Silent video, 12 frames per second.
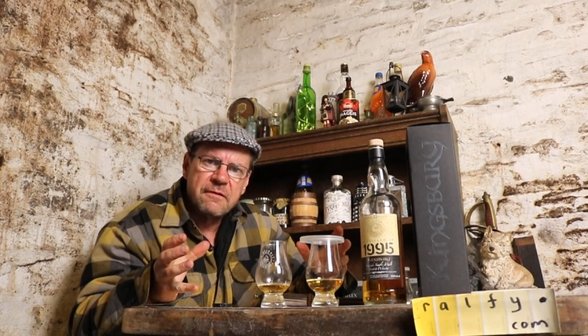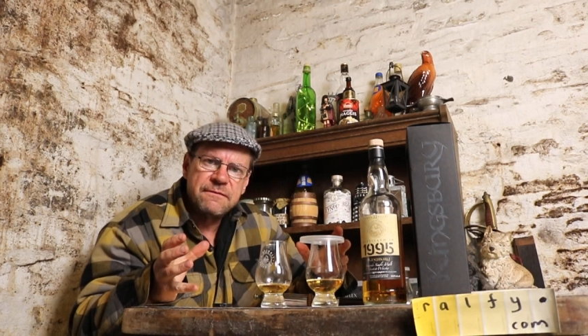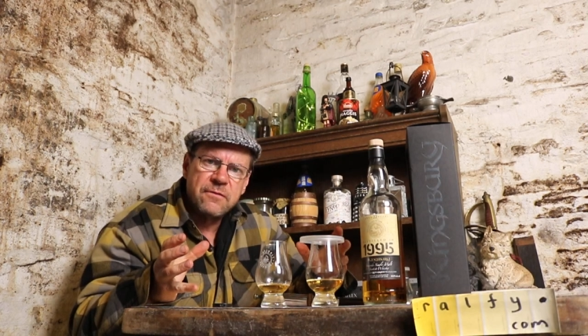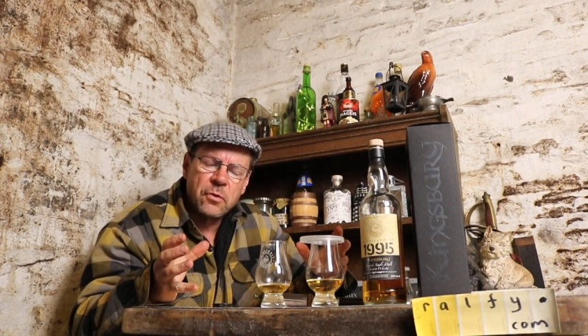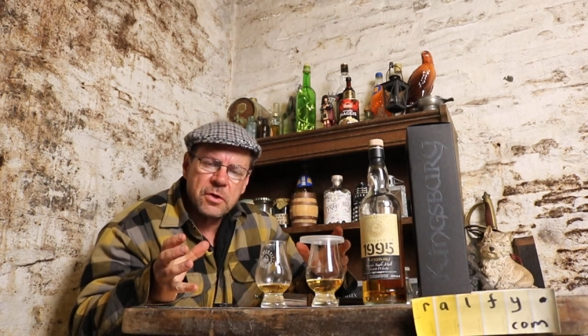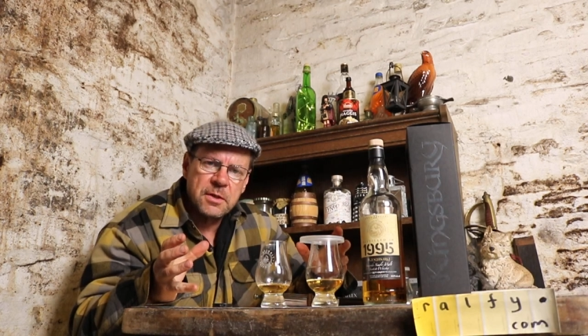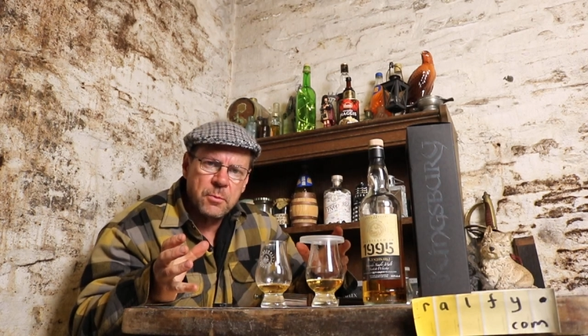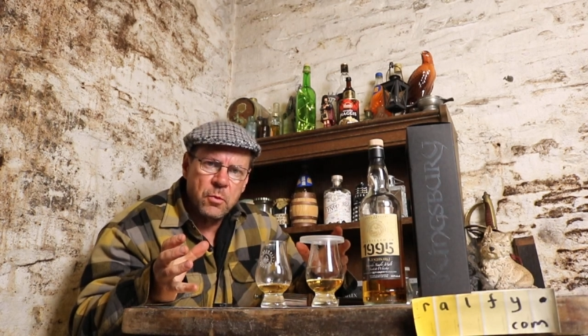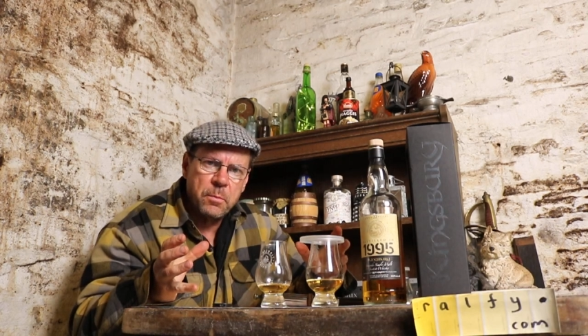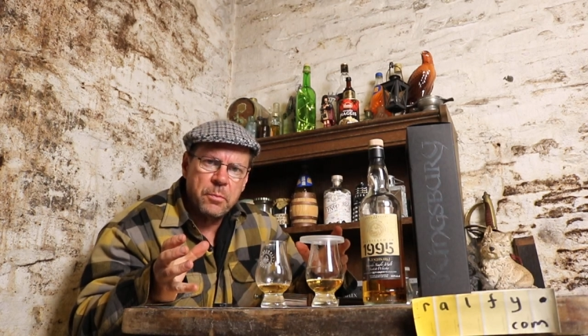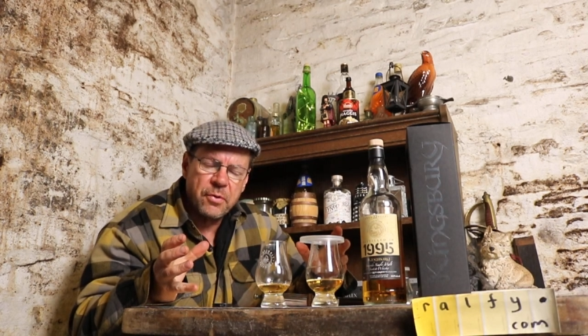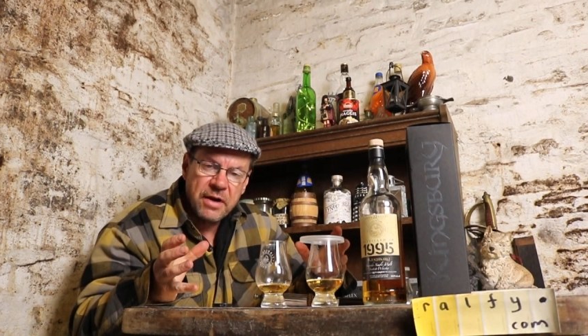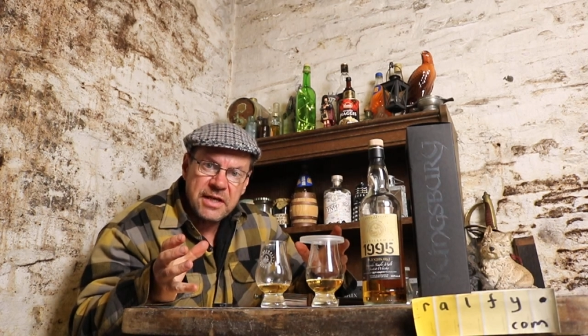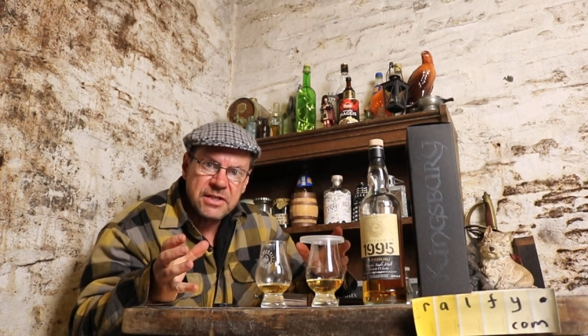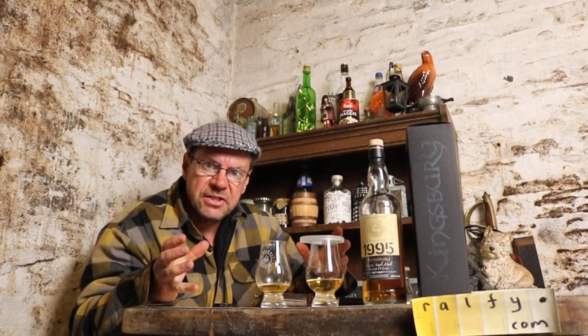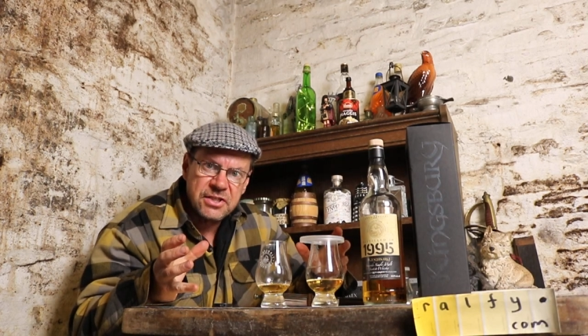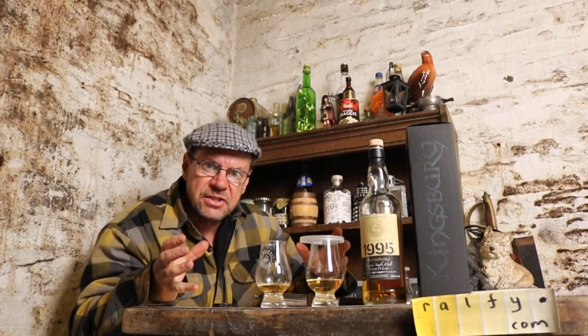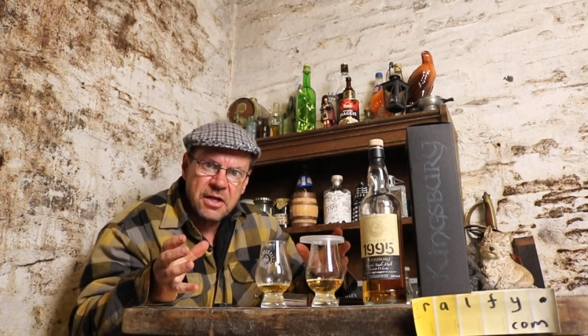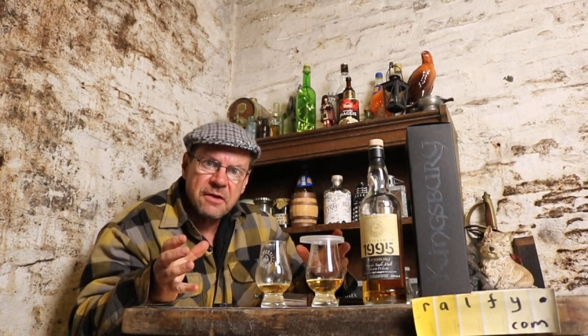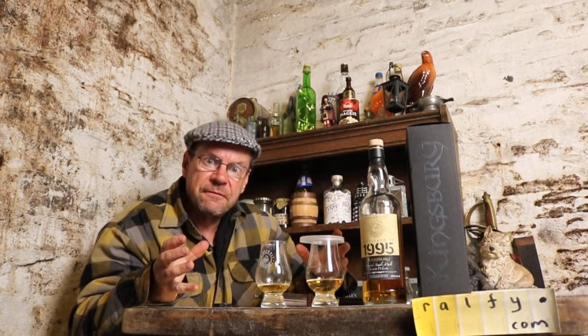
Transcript: affordable price